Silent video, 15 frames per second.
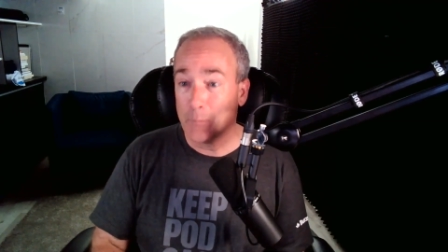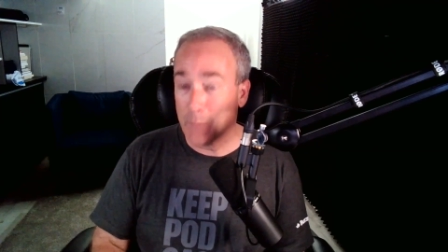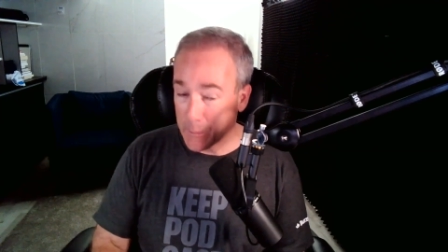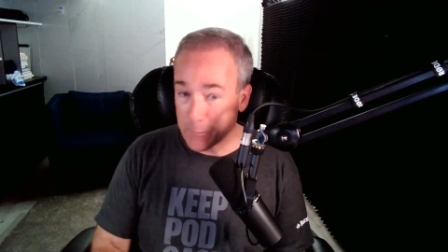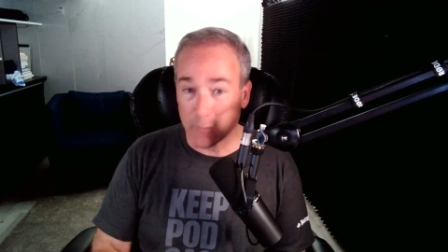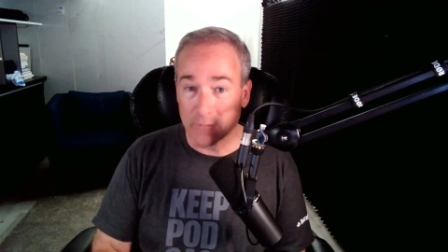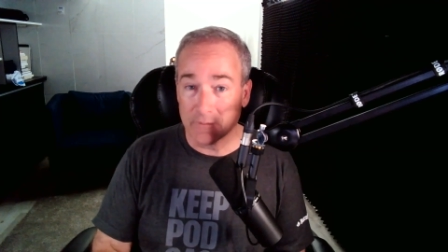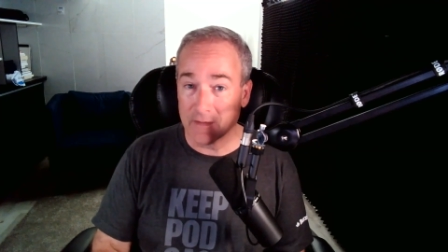
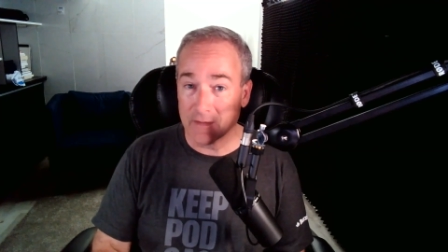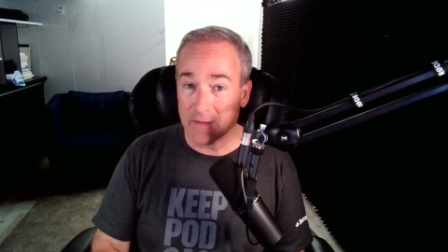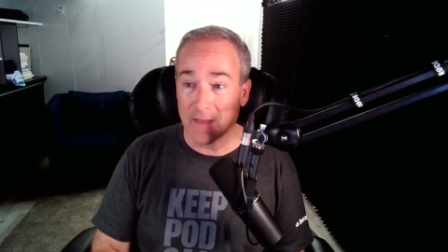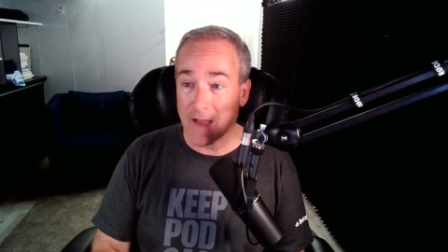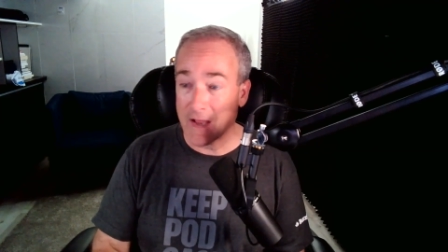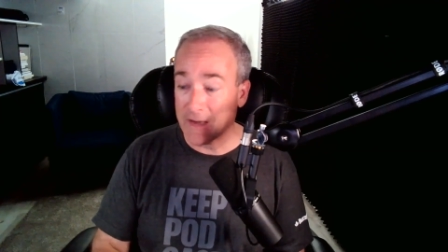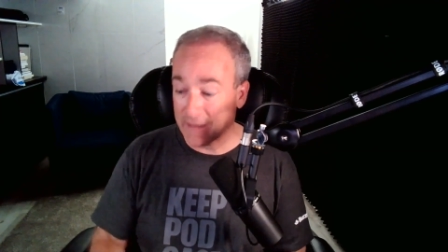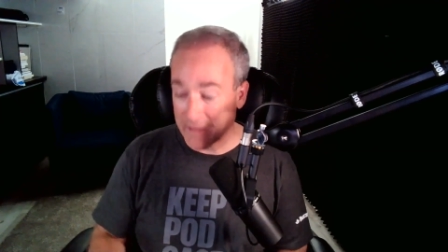People see
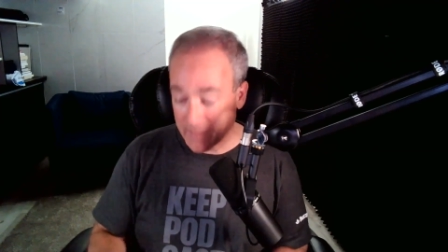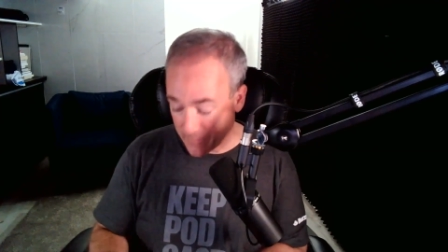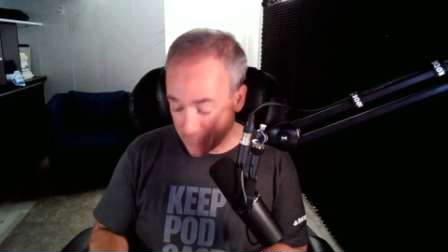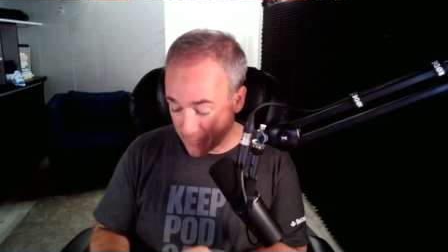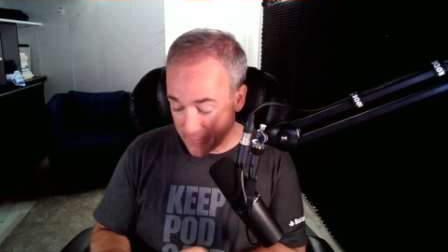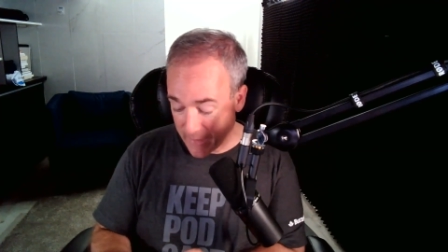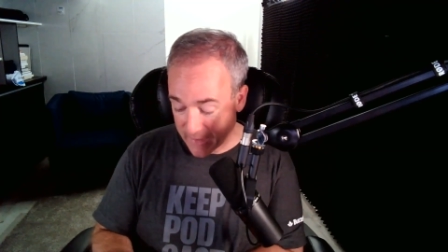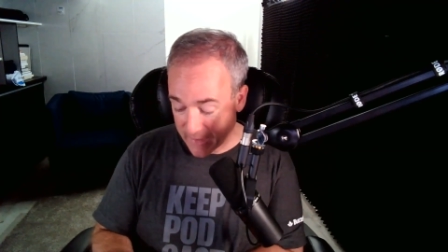that,
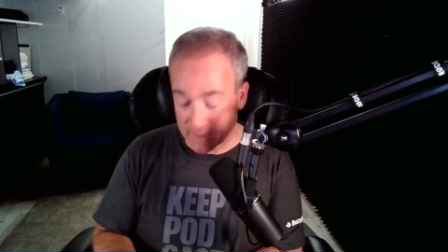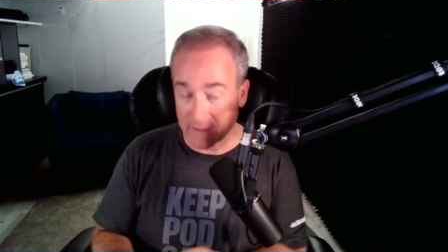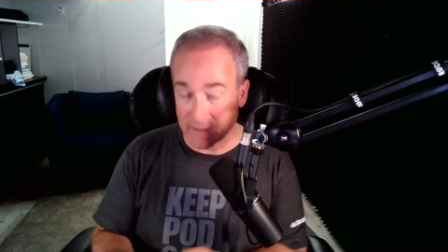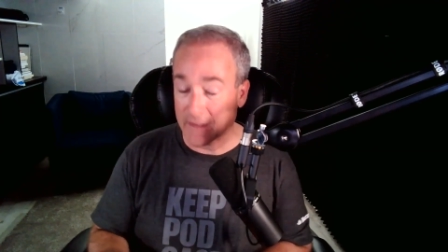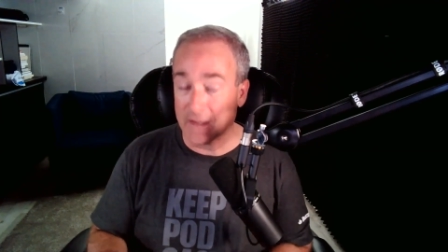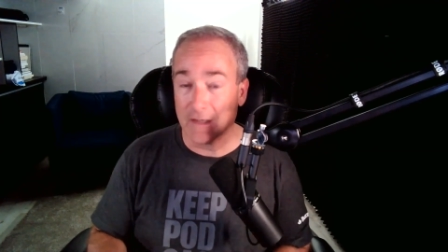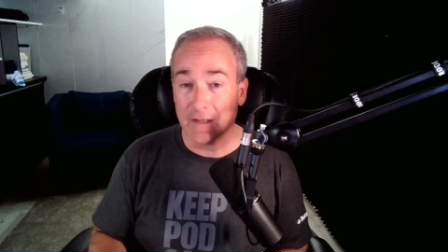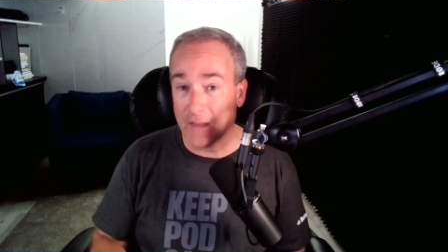they
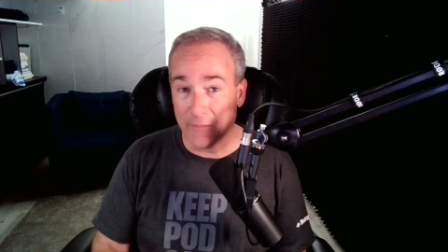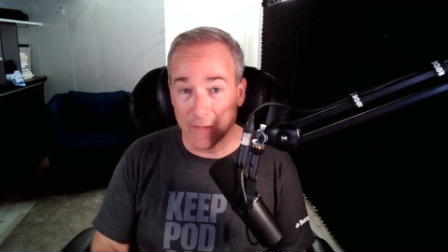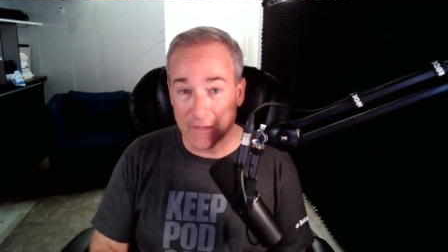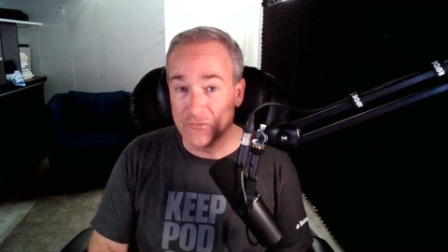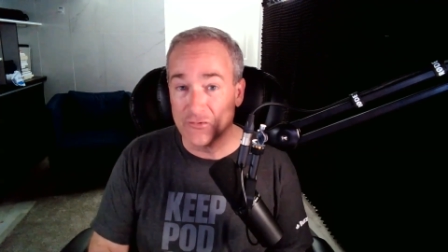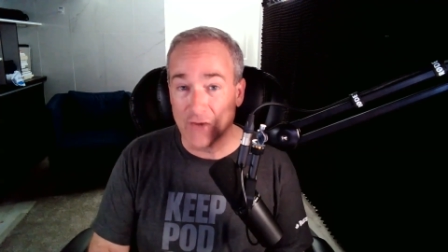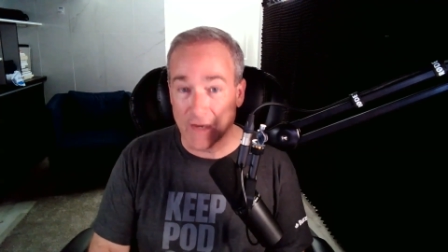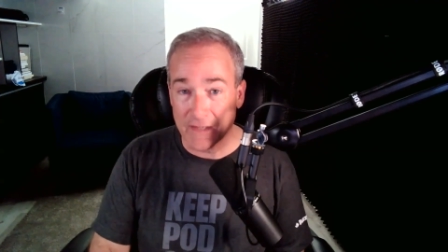click it, and
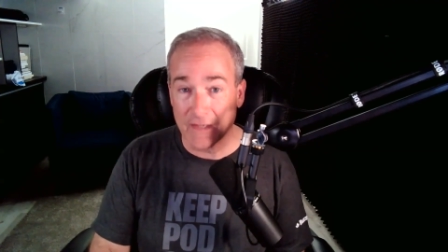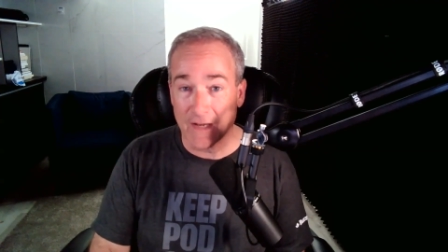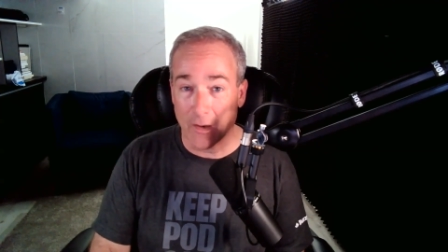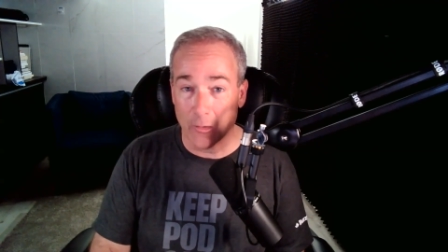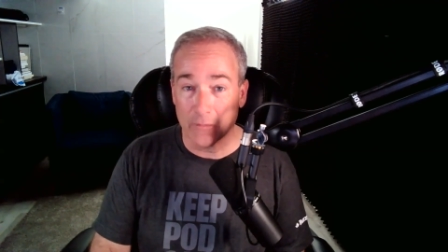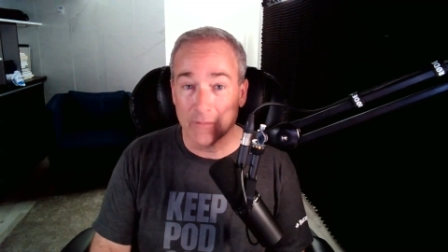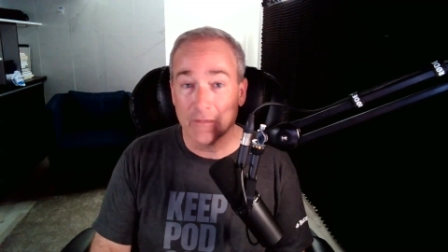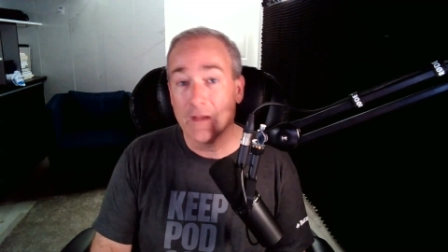they check it
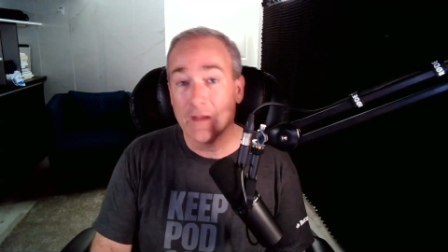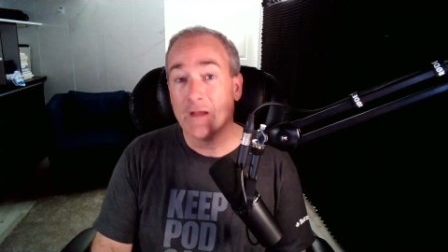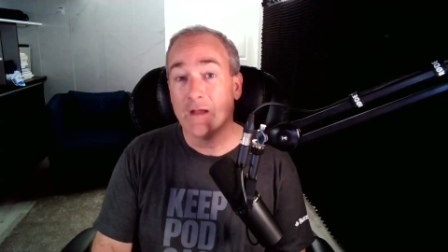out.